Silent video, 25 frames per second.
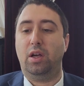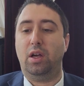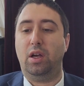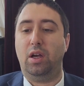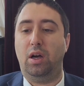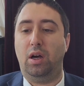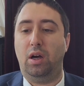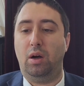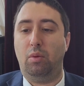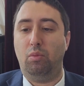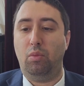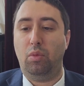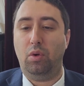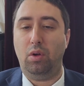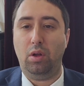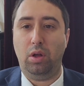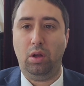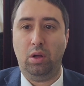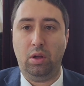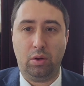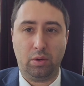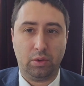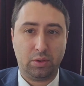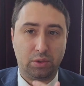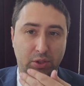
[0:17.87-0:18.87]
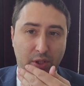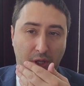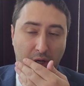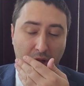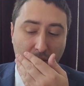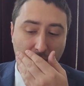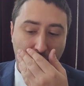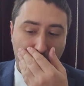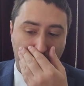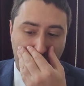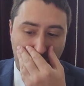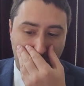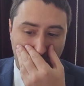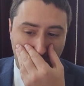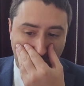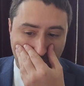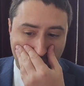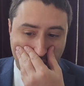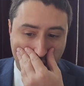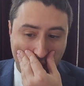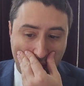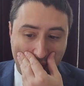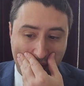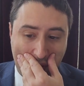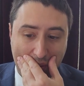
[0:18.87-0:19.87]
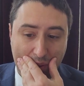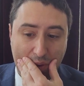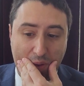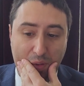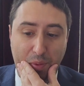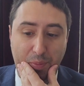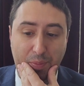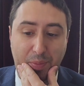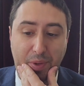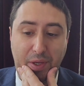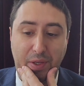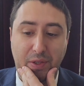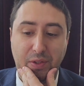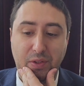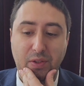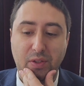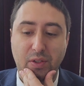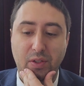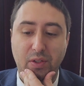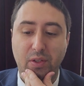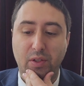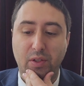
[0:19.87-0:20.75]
We'll start on the bottom of Samach Gimel and Beis,